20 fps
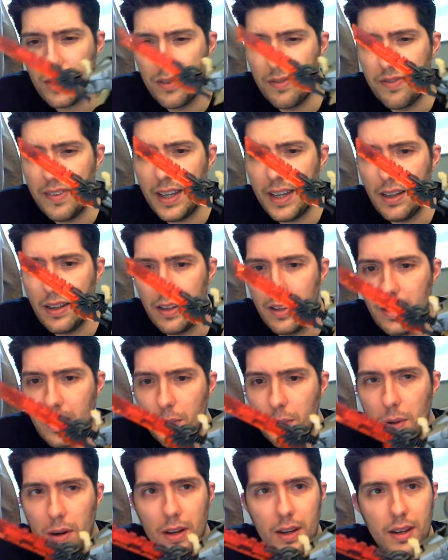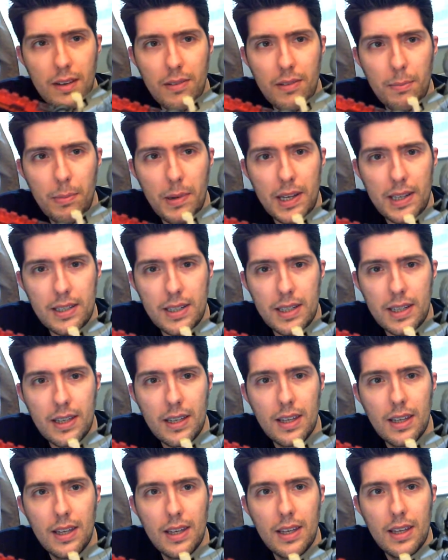feel and the quality of the
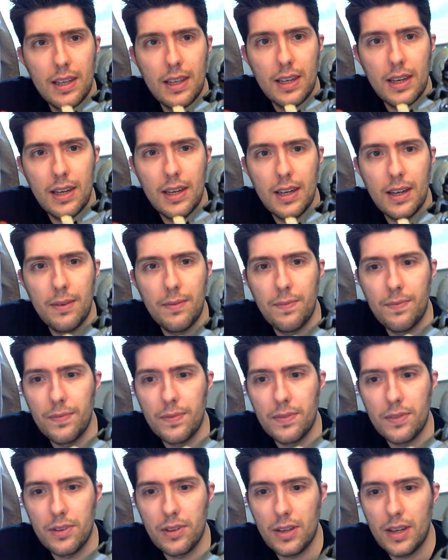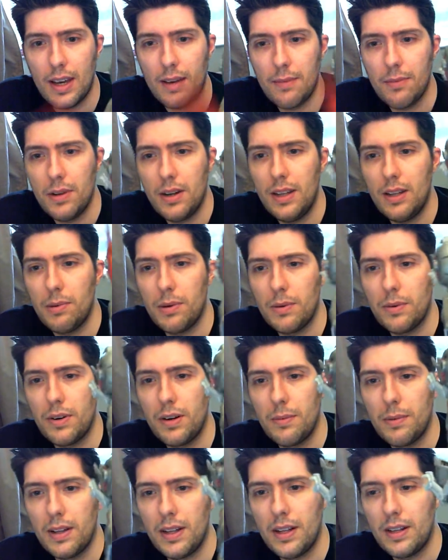plastic. So yeah, I'm a little bit
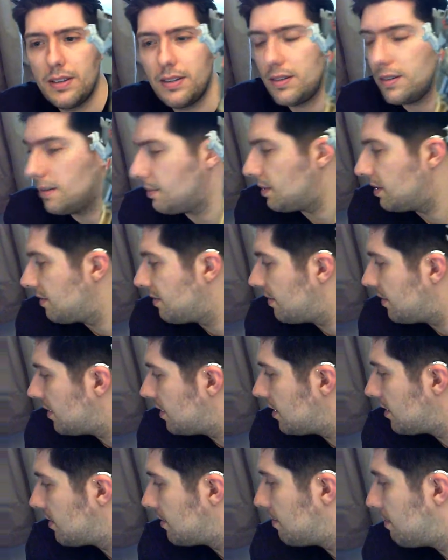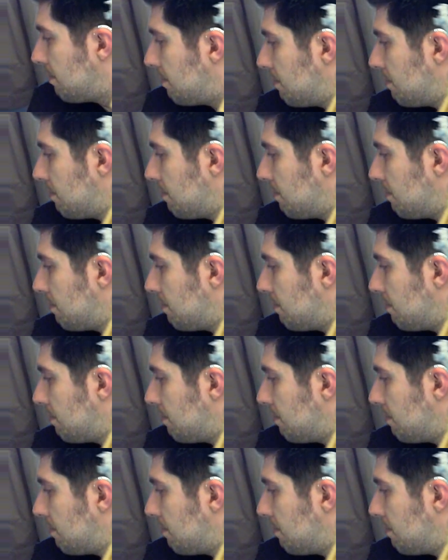worried about that. Sorry, my phone is